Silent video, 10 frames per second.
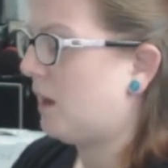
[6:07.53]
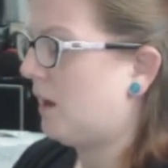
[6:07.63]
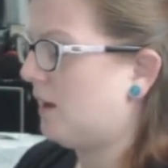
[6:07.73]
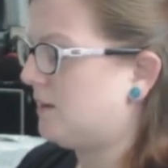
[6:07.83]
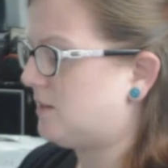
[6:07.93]

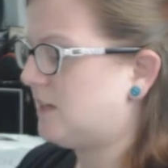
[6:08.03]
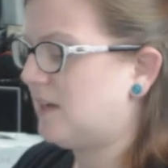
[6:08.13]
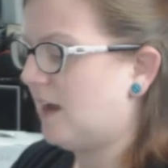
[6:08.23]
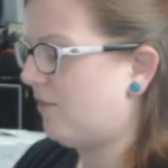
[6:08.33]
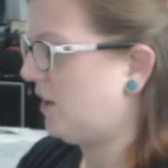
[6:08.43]
uh,
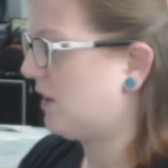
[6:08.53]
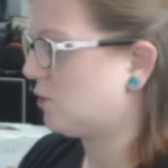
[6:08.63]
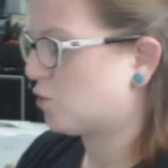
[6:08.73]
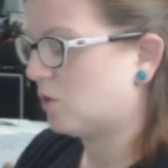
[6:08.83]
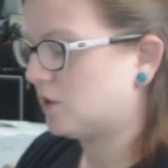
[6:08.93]
didn't have any
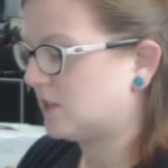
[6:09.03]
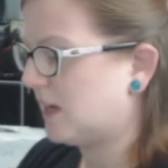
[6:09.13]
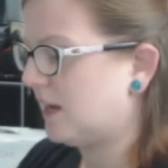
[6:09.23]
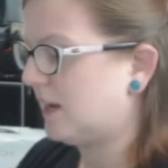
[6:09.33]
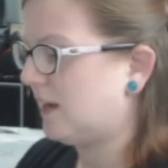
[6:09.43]
controls
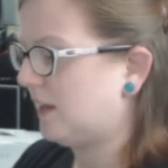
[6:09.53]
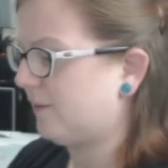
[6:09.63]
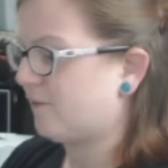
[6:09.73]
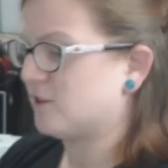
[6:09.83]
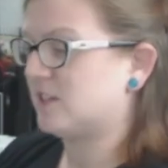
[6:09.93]
on it, and
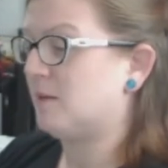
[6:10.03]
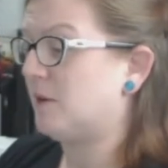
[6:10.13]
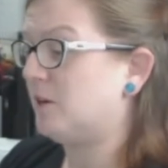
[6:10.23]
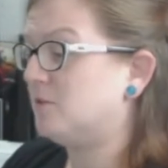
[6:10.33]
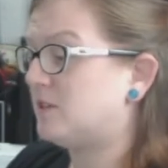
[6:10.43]
the first time
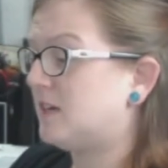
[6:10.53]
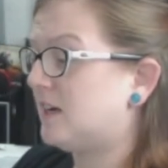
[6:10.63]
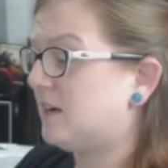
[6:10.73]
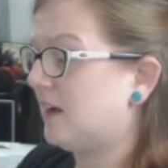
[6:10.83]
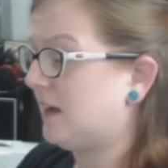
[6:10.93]
I used
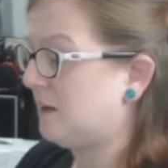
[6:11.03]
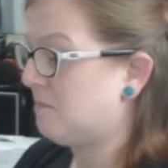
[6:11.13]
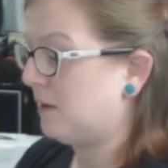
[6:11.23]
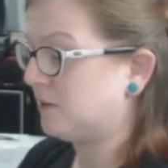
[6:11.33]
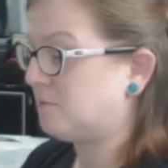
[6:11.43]
it, it
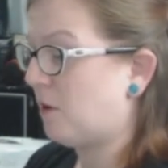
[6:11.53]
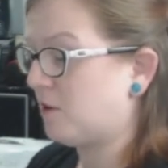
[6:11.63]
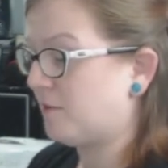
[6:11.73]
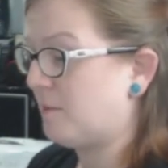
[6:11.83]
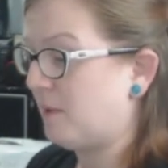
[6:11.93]
melt
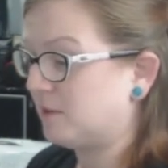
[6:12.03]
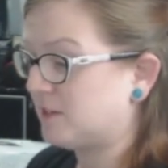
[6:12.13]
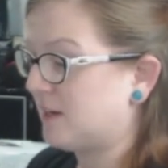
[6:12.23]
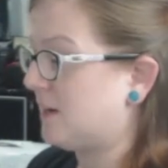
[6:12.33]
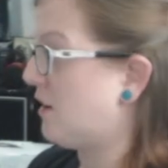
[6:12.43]
part of it
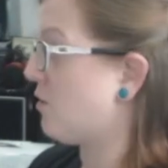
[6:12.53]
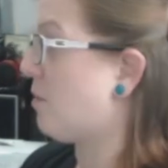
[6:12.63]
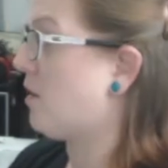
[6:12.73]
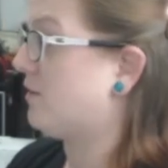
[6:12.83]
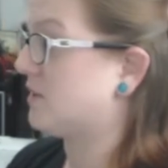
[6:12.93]
melted, another
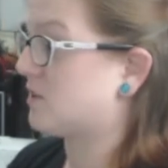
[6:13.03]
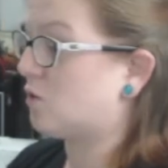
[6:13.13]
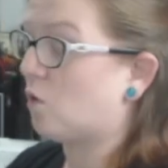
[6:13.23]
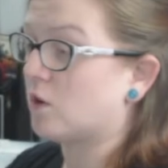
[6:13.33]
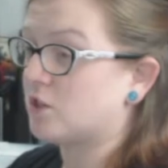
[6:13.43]
part of it
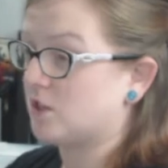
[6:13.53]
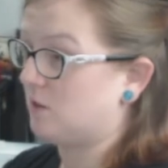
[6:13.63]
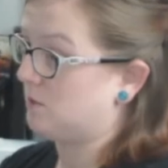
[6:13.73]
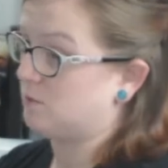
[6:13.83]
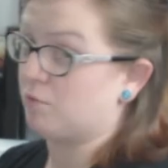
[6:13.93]
scorched
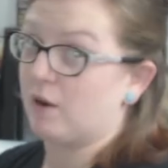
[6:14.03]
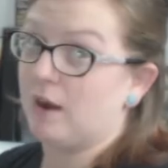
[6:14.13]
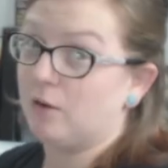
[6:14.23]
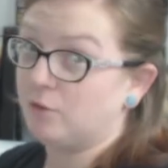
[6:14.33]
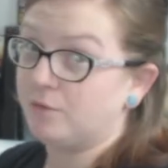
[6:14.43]
and was
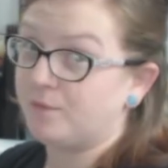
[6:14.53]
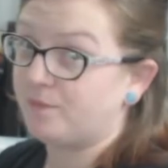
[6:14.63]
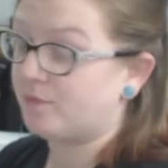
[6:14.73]
brown.